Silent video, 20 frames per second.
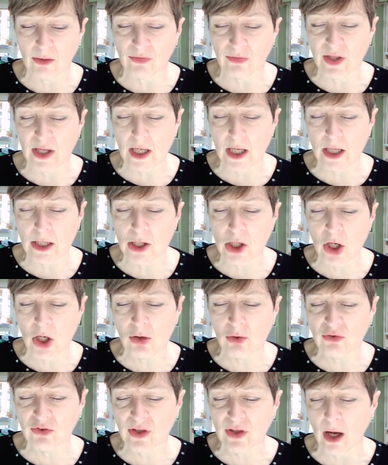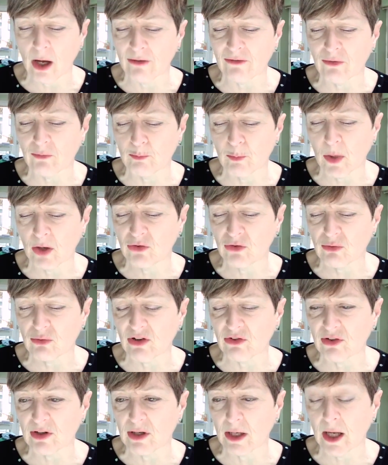the news that I've most
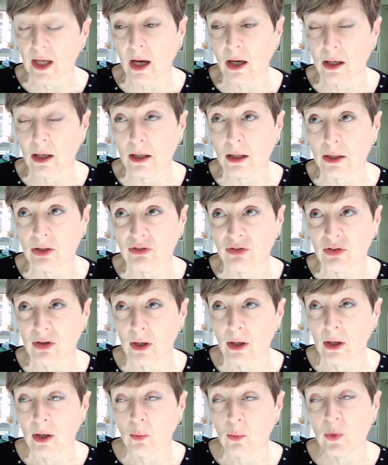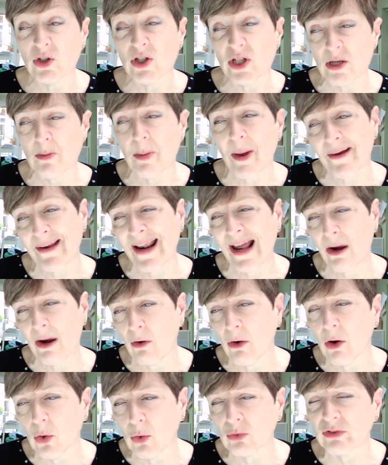recently heard, which is about an
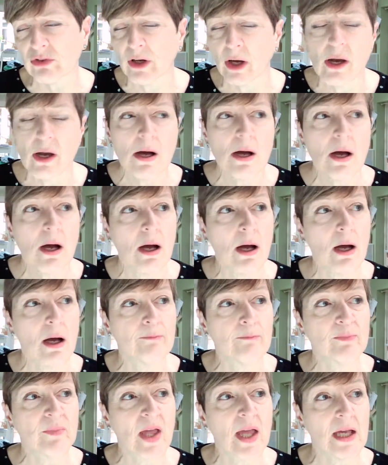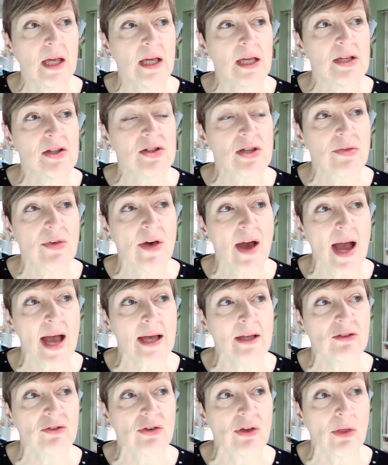hour old, um, is
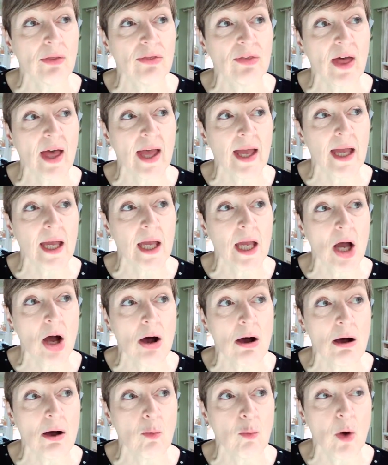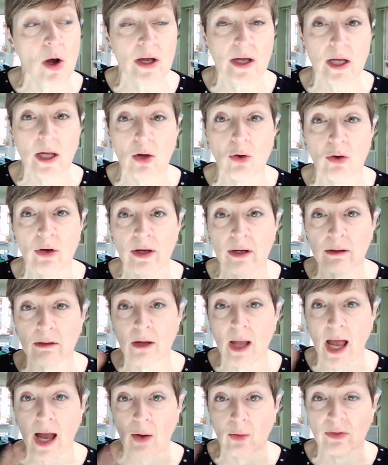that they are working on
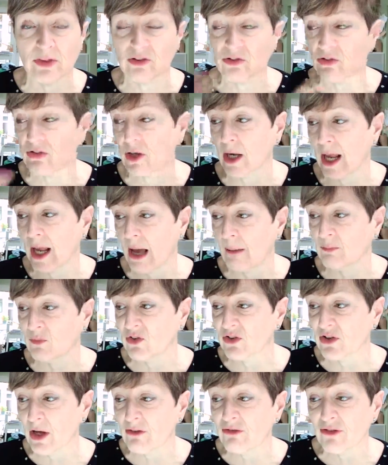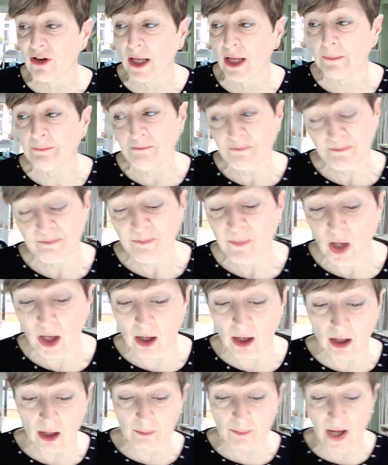how this is going to happen safely,
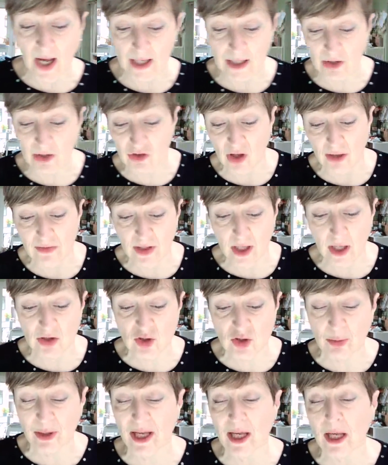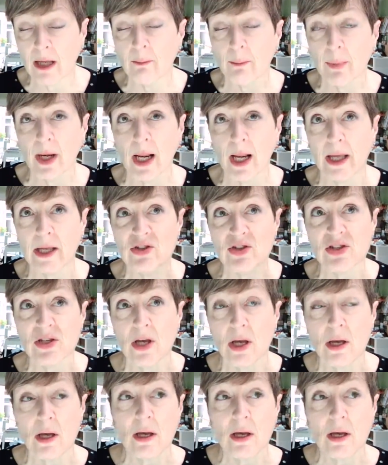um, and it's either going to be in place